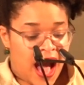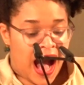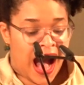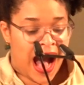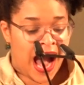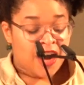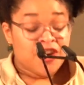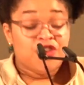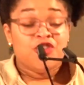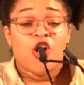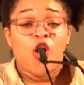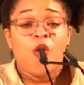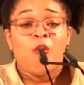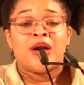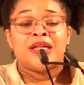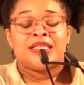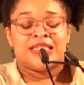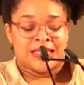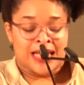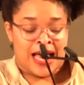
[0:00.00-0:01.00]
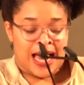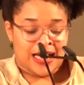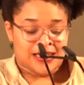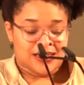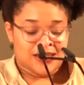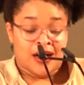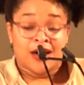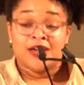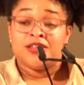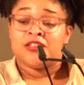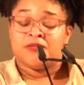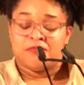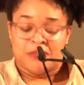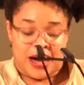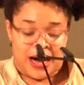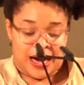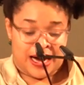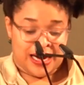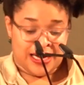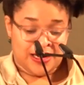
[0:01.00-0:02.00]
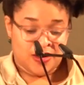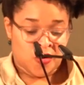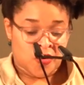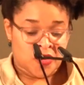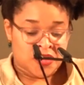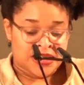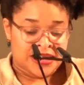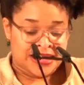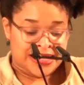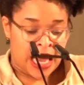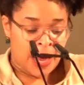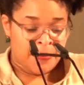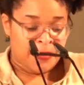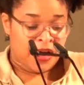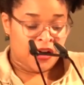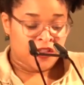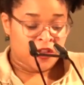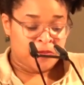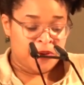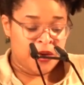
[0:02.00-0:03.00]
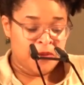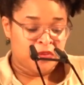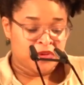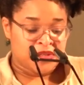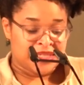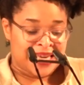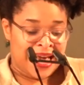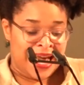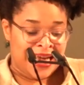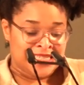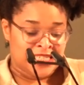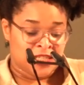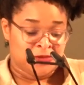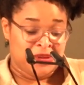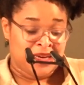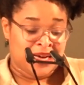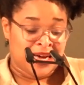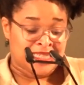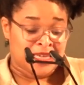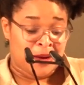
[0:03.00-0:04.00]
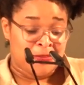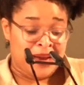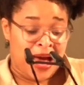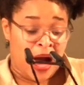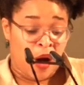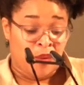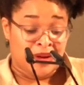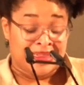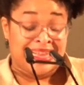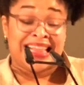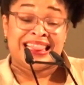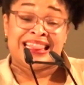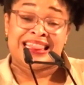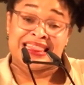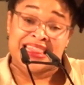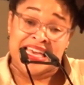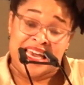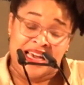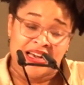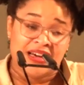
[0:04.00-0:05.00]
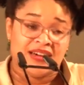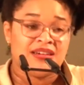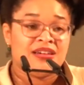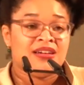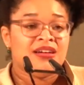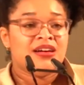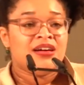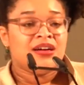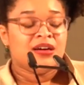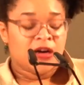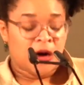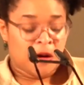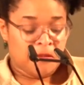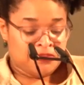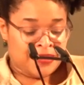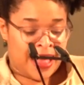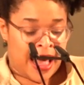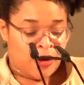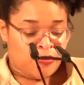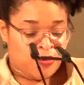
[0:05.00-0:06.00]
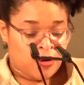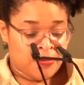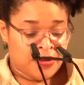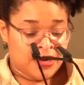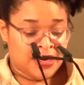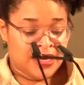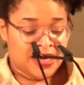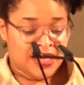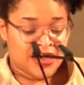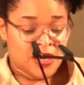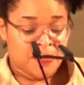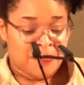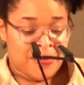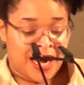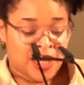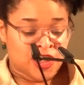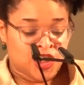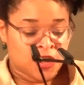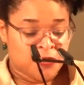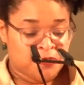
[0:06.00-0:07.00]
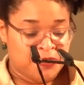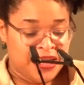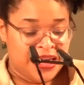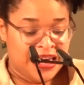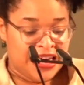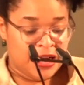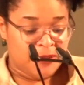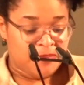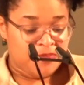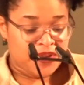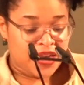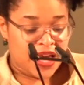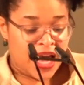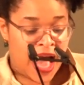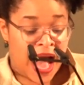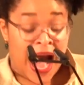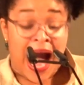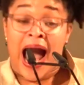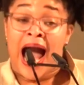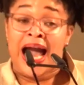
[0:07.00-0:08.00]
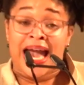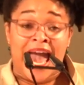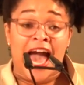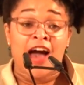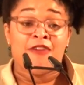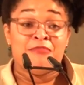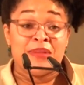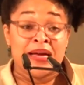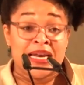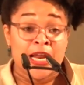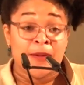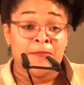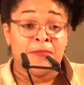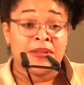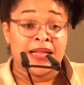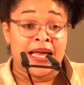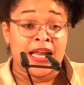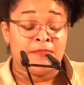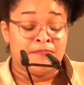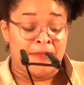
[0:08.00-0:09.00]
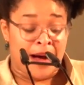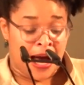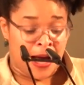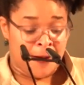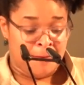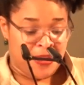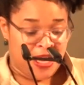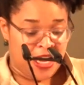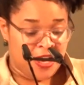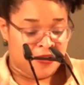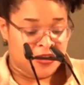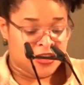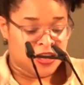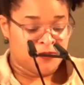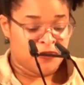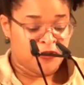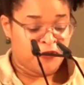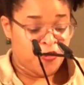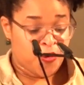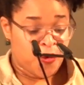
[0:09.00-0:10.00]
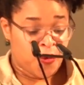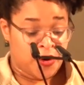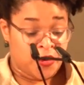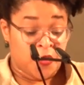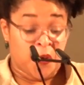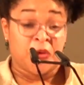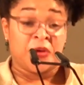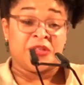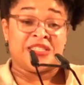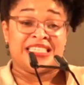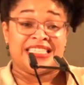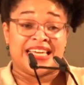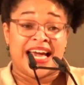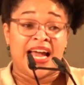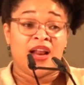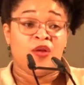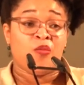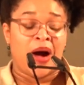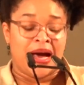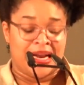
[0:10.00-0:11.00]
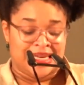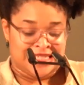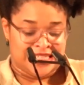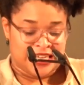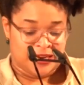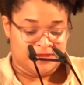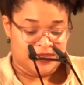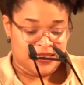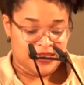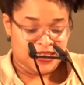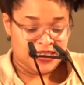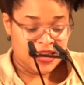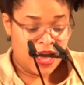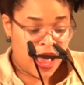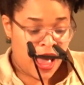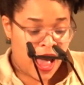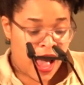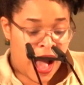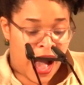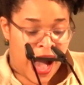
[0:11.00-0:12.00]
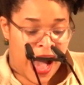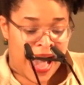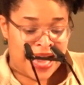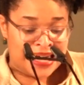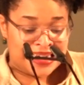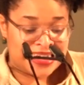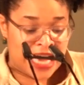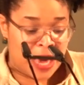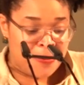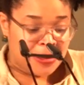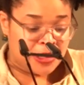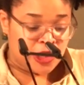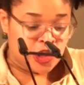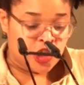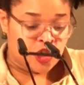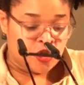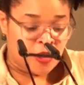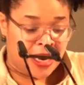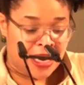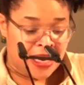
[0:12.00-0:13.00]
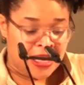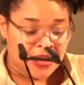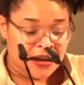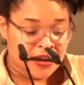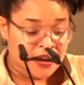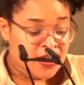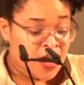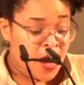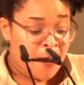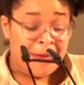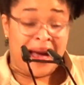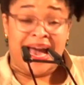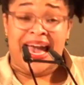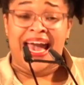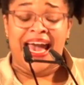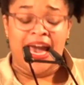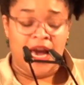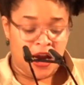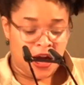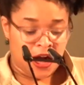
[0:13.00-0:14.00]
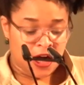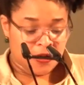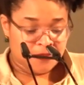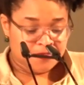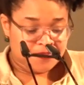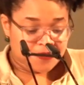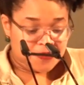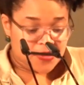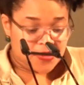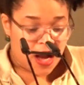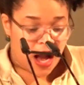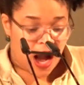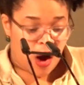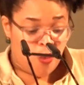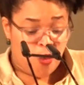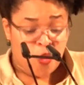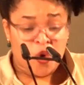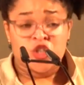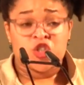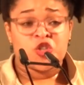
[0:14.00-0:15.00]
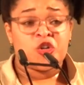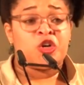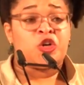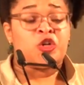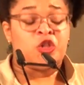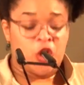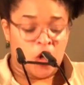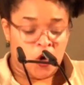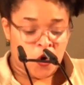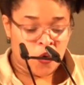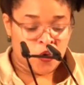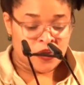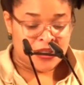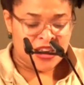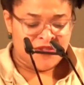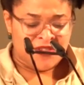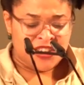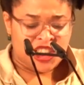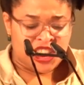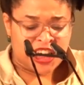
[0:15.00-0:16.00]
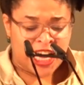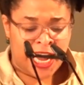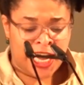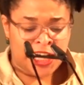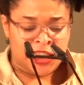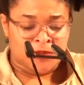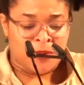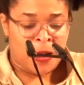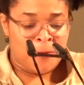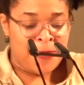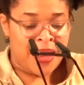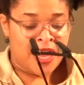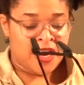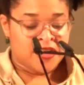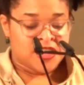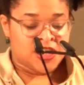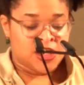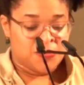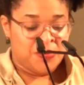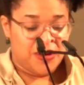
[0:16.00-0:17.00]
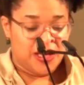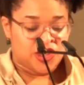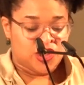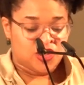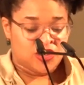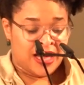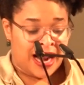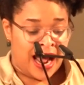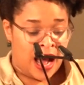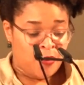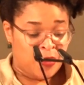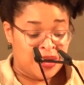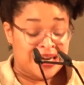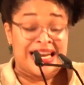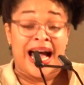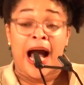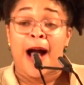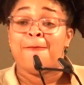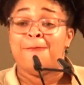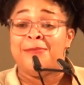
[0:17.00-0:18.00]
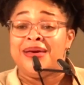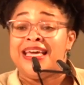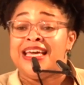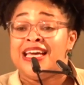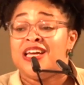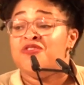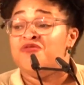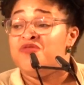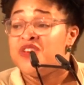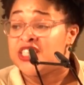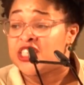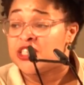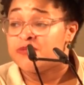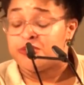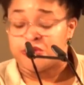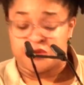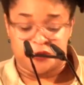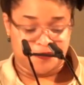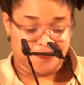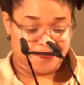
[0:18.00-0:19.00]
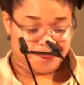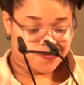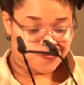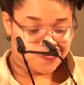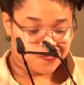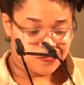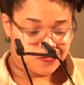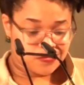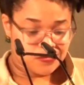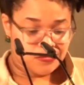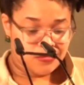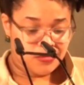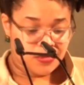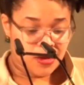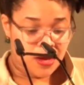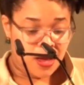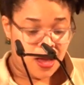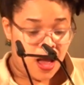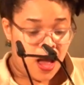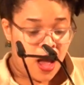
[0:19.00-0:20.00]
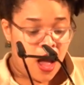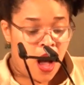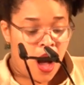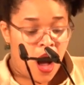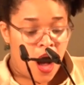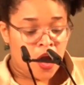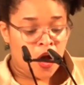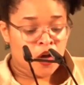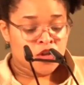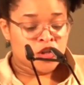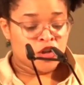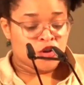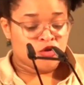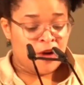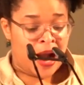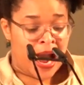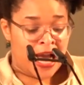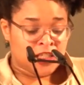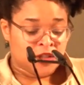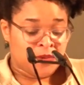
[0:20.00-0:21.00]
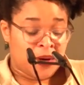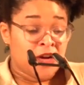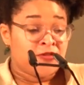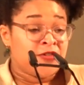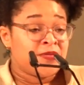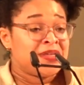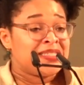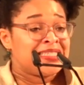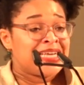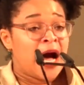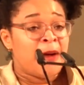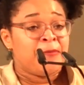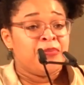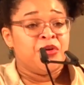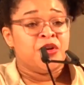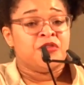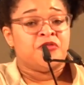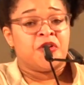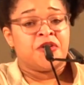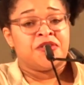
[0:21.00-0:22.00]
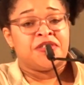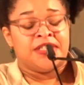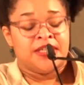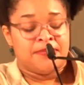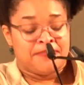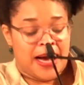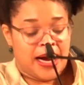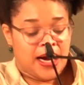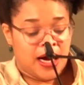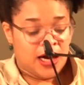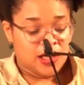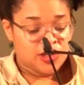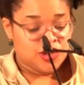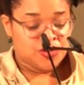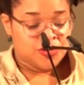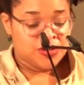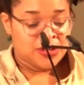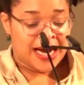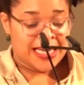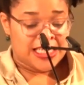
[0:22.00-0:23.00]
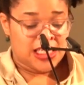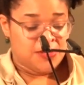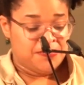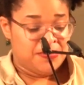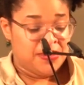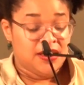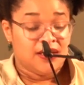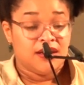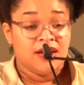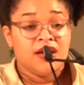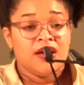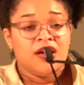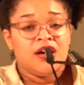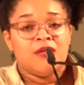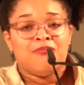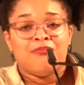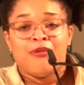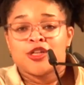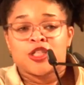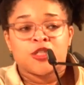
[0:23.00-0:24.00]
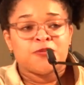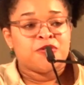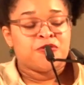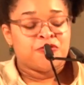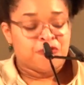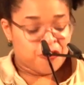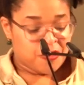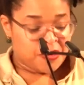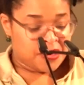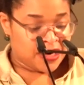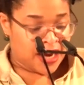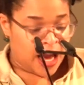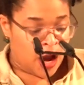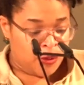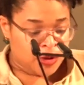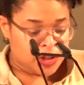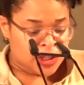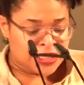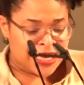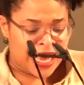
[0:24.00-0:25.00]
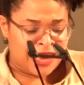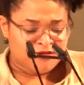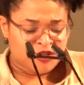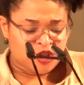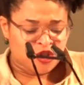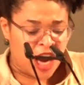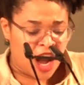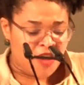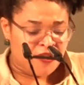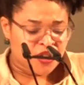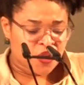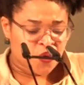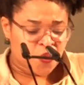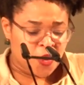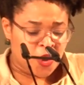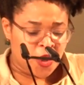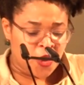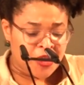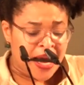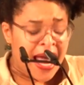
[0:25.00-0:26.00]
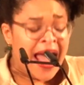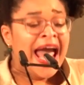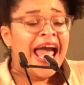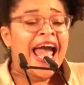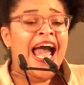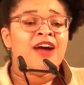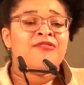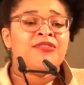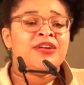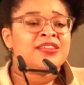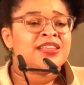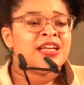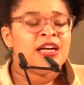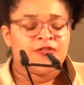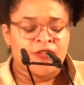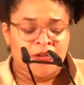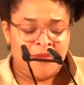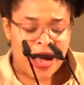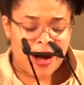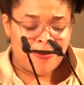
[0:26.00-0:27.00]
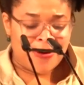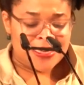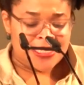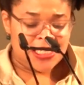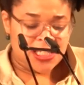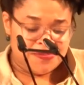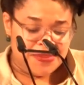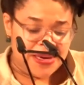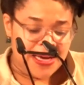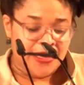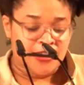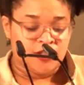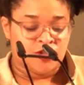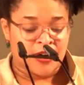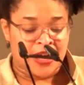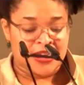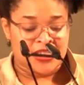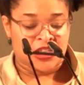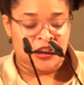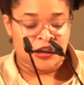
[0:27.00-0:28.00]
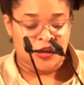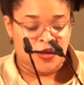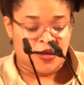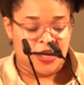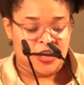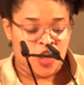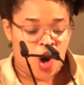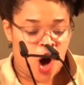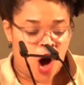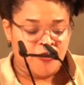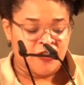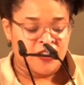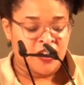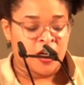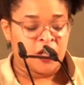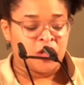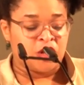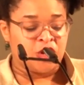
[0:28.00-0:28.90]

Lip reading: I know what it's like to undermine or escape other people's gazes because I'm not what they think a Black woman in their mind should be. I have manipulated my appearance before in order to gain white acceptance. I had chemically straightened my hair, I wore certain clothes, even changed my manner of speech so that I would not be invisible. I also graduated from the top university in my country. I speak multiple foreign languages. I've traveled the world. Everything from how I speak, dress, and look is often under